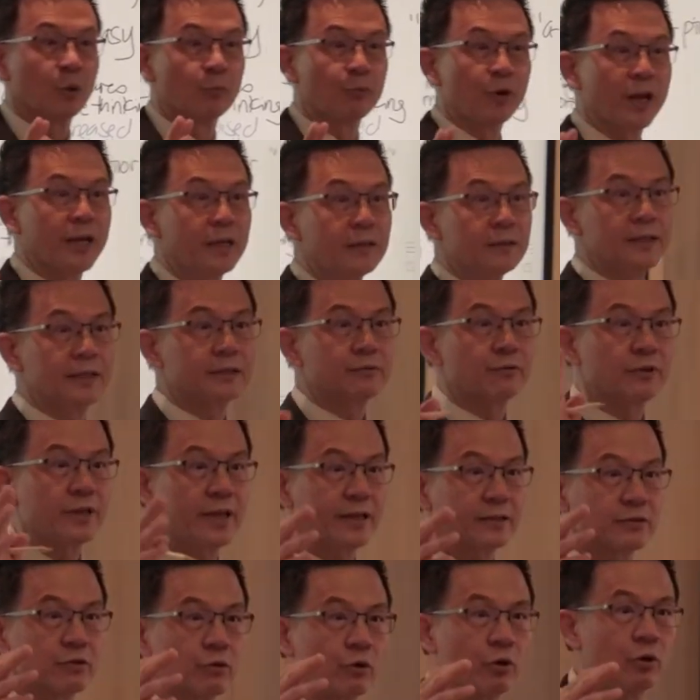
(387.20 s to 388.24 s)
brain literally
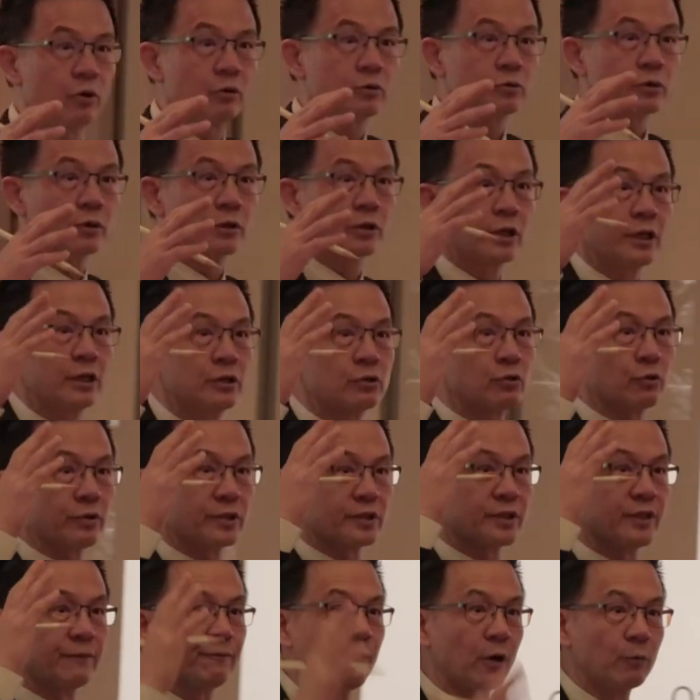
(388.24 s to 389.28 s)
has grown into its
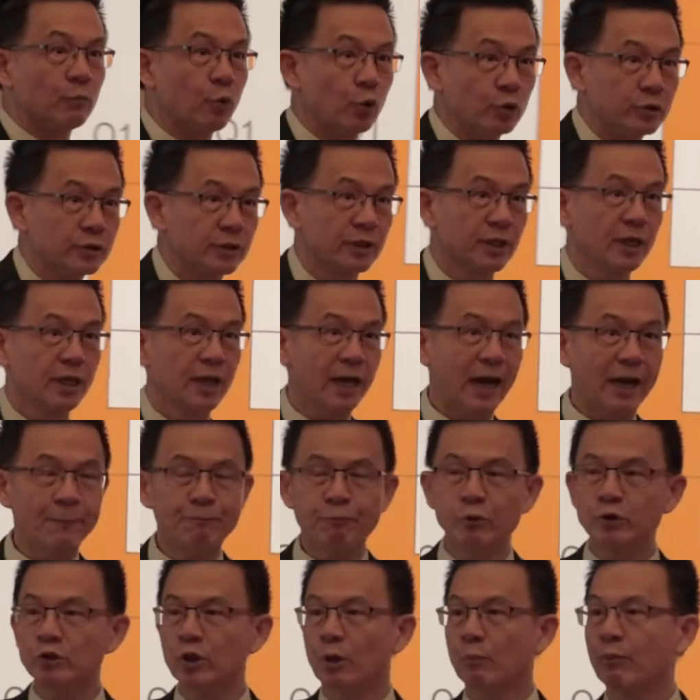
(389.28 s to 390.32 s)
default mode. I
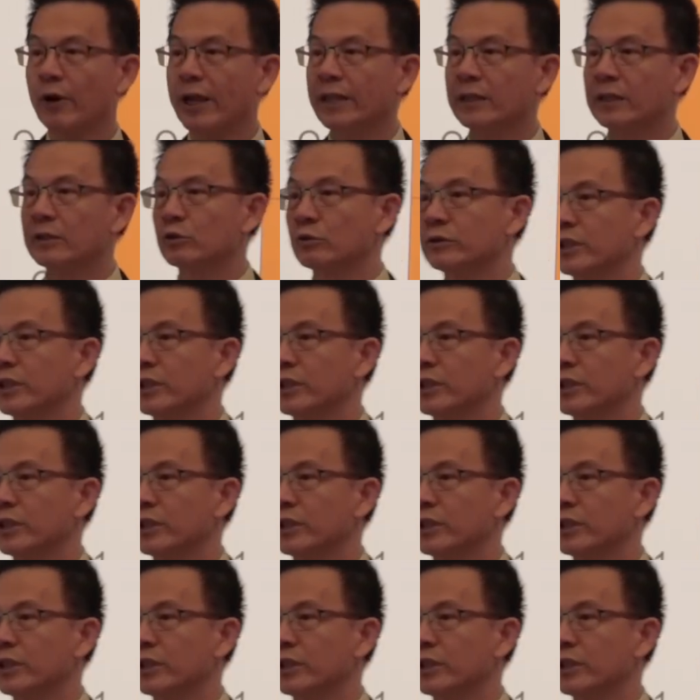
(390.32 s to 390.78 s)
put your brain into